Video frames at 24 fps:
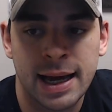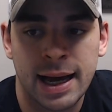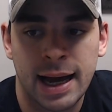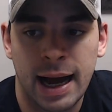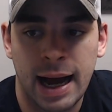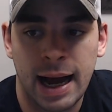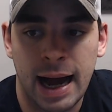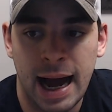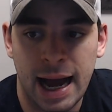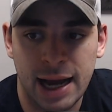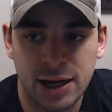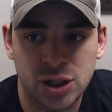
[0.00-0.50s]

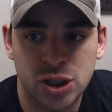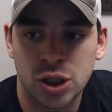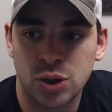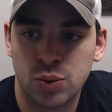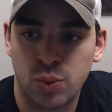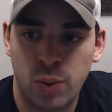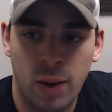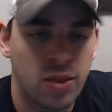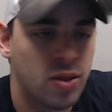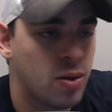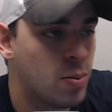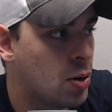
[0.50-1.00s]
I should
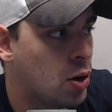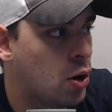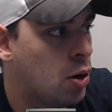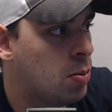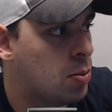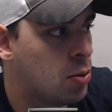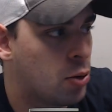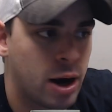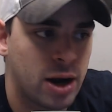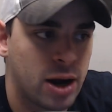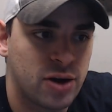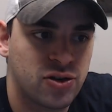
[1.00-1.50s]
run the ball
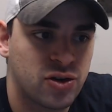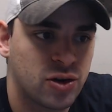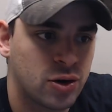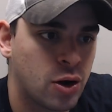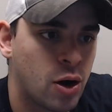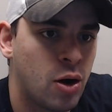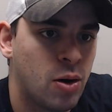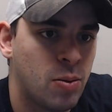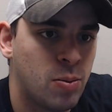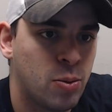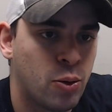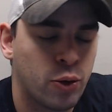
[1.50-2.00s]
more. I should
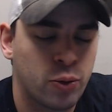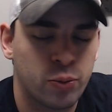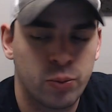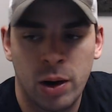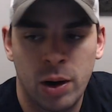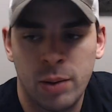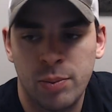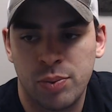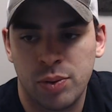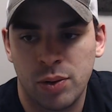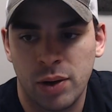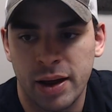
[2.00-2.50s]
call more
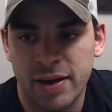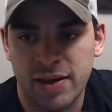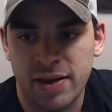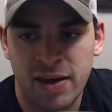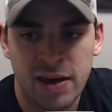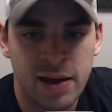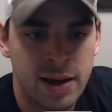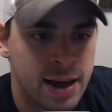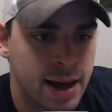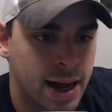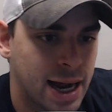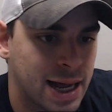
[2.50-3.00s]
run
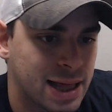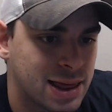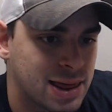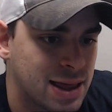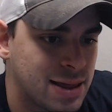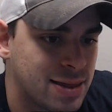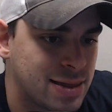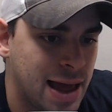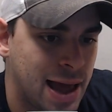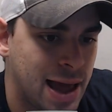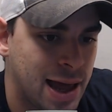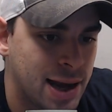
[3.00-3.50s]
plays. I
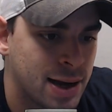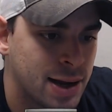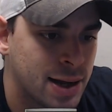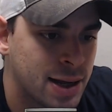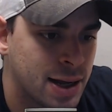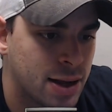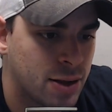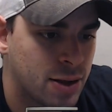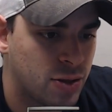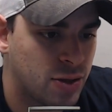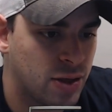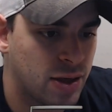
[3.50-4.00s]
think that
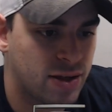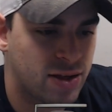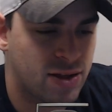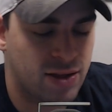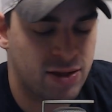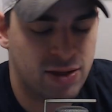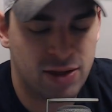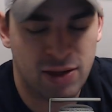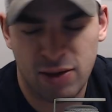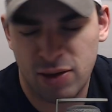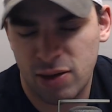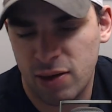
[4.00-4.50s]
this
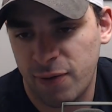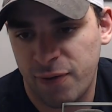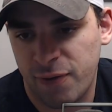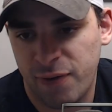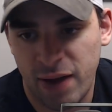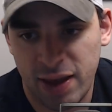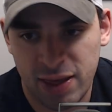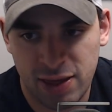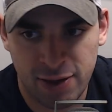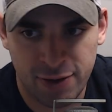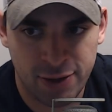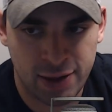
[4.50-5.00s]

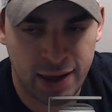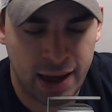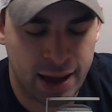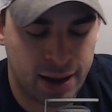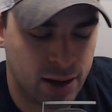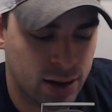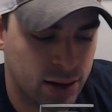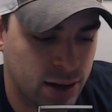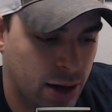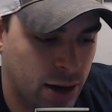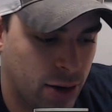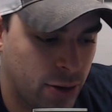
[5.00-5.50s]
defensive
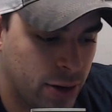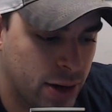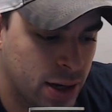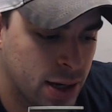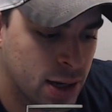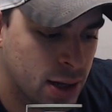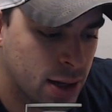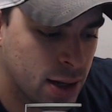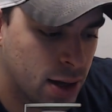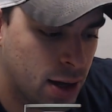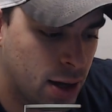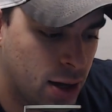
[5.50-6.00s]

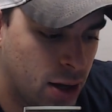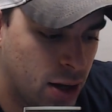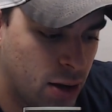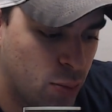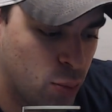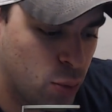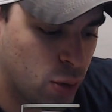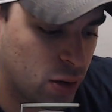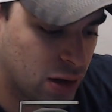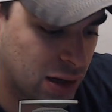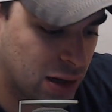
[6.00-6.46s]
secondary with a